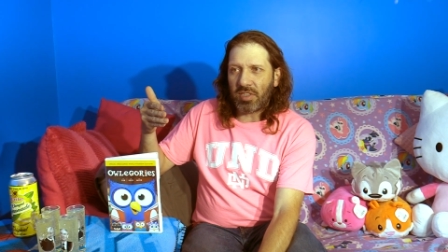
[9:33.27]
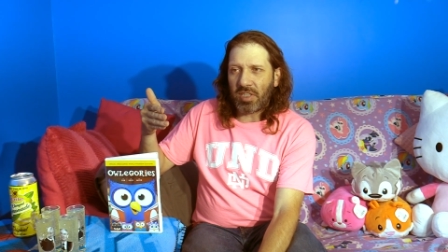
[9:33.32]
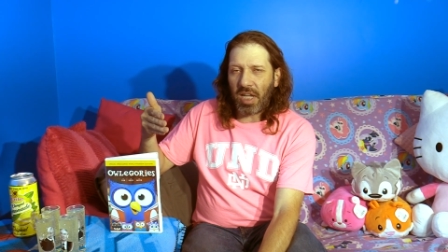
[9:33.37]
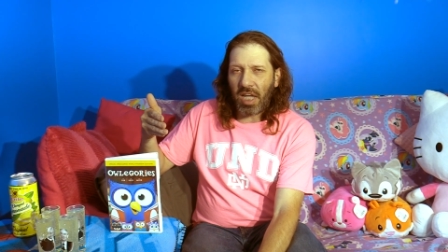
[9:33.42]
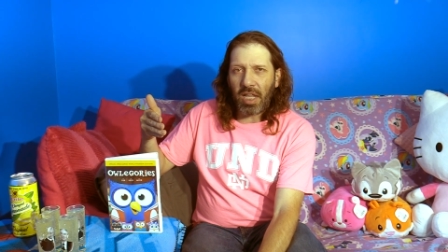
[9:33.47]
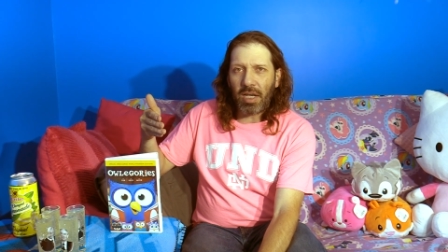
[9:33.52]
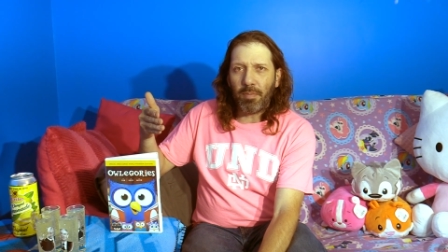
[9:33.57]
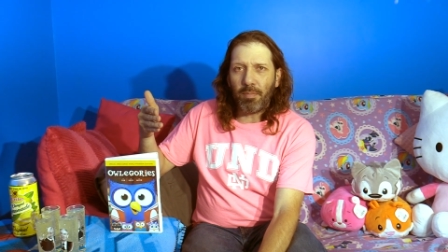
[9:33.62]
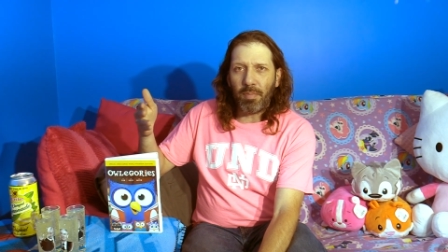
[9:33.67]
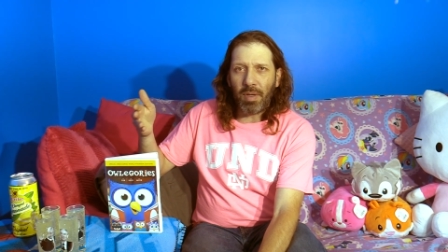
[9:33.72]

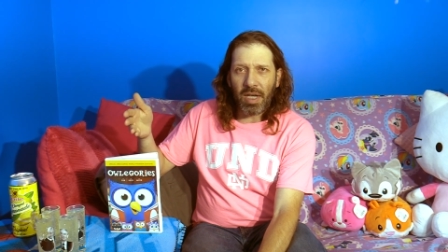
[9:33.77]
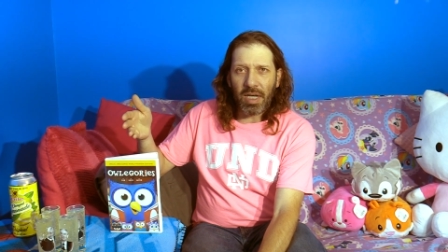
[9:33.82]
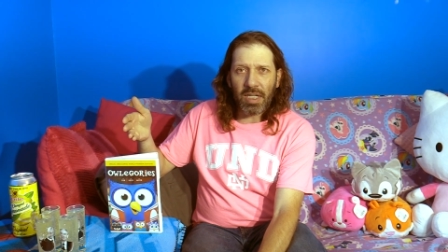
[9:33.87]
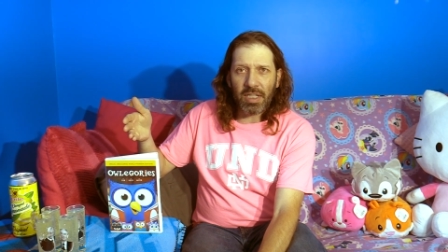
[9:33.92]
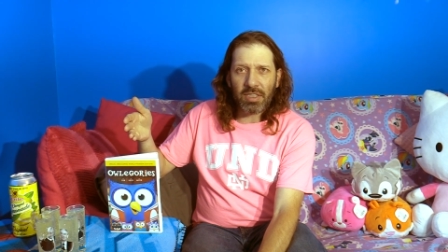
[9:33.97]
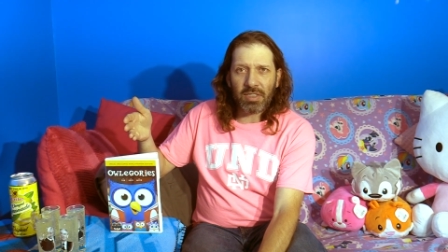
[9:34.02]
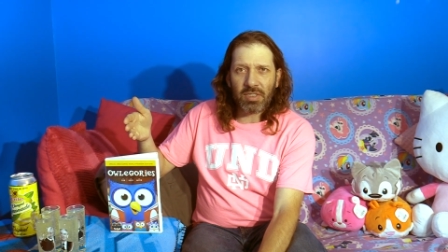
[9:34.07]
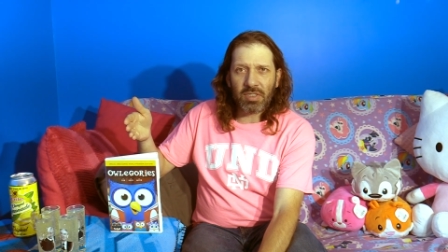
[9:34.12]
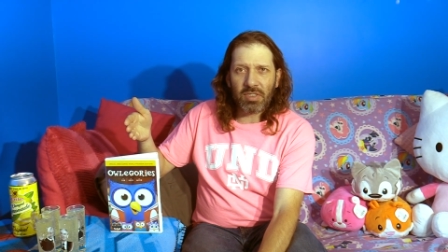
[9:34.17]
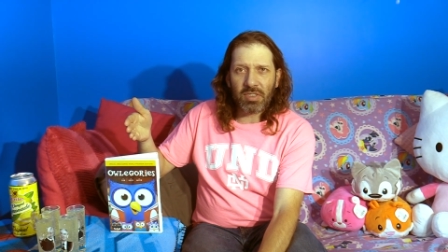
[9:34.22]
10
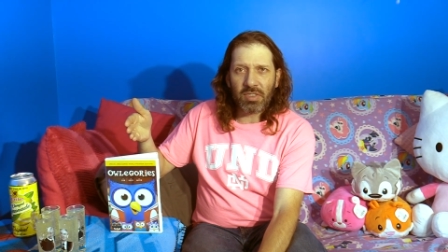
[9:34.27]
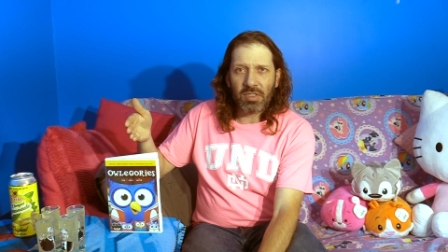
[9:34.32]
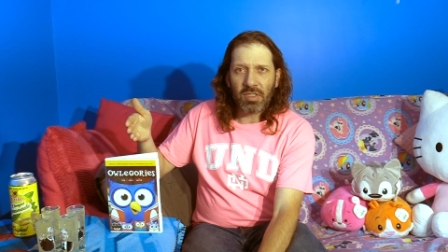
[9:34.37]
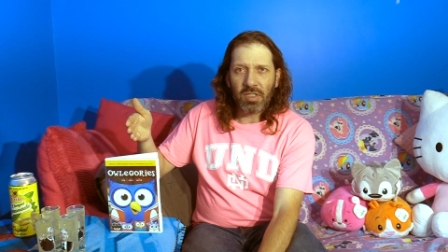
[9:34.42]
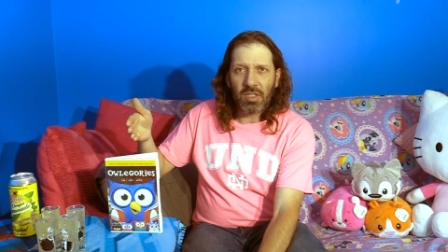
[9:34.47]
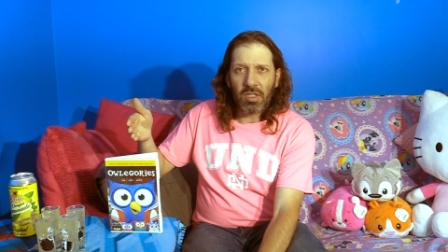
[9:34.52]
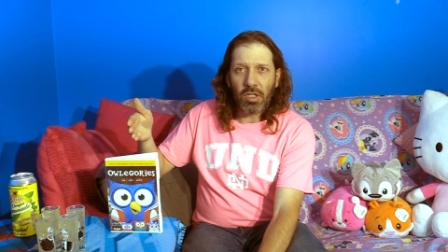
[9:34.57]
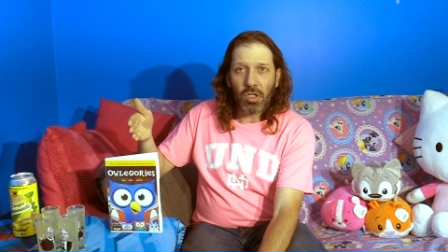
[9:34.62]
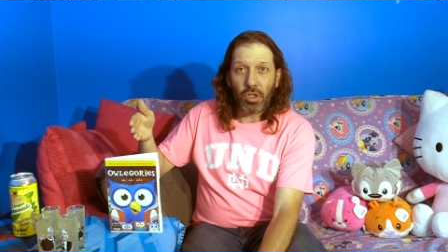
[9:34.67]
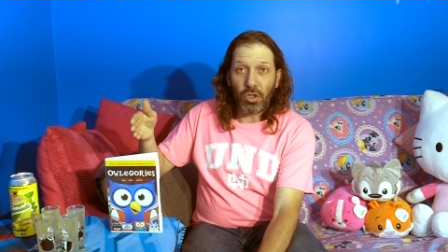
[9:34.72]
minutes,
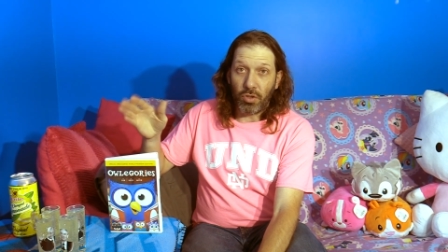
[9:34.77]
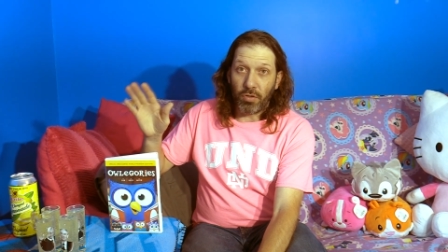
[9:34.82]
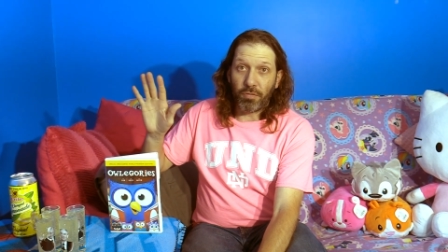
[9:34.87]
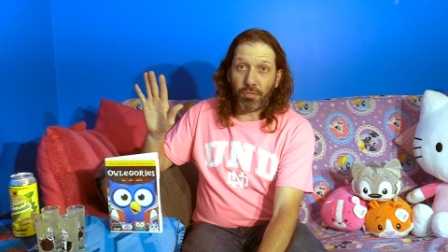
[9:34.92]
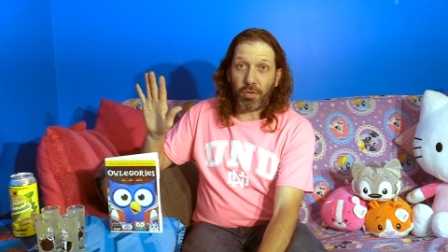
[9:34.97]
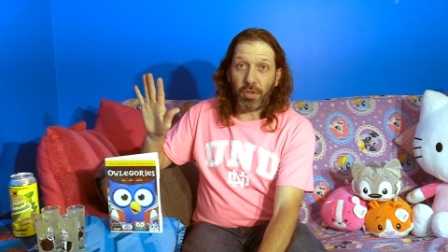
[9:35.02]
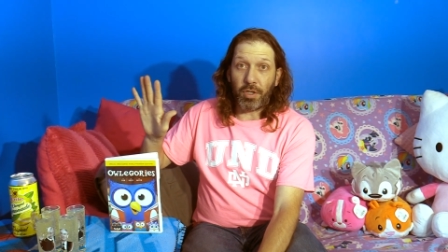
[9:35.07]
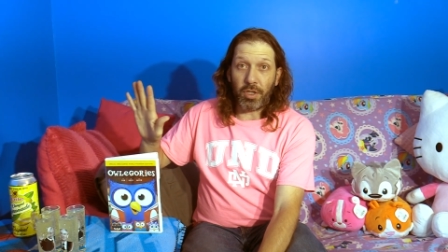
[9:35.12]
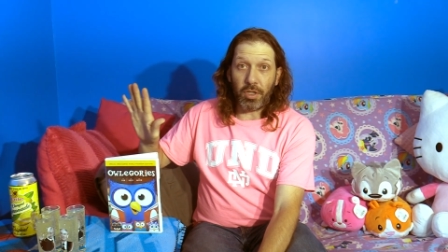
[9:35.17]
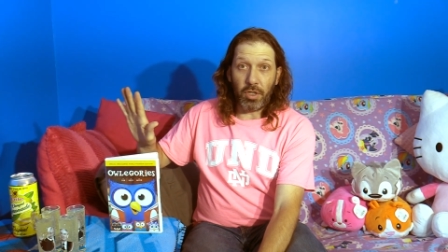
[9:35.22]
you're
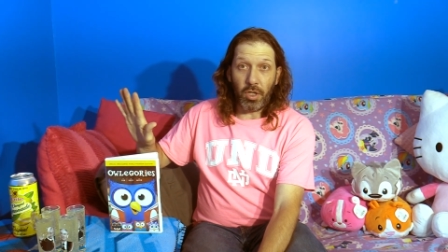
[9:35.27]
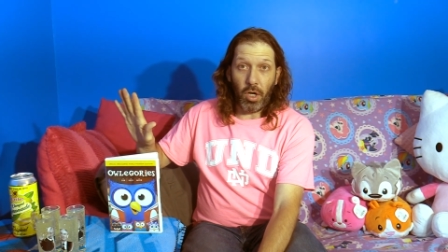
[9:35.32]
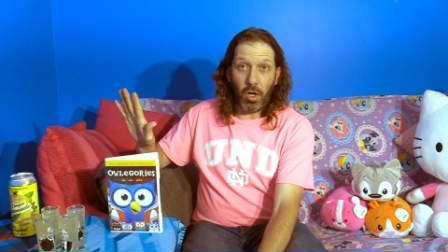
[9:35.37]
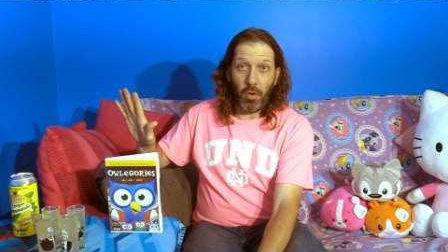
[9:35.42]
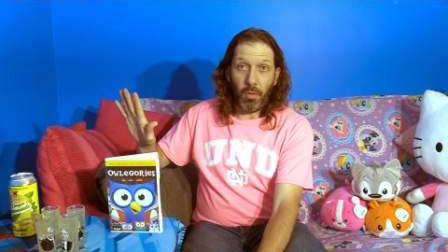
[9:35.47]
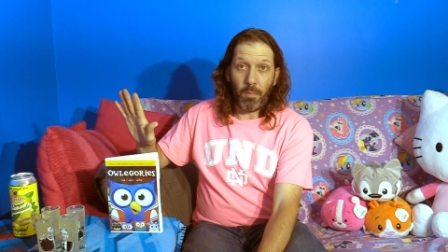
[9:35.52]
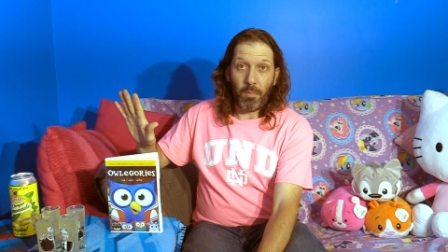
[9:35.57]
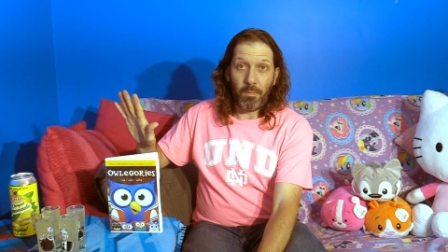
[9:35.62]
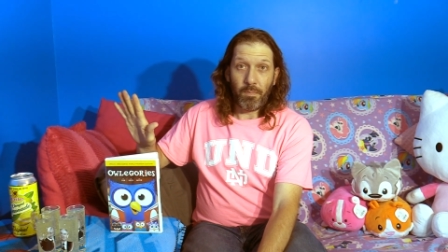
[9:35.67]
free to go.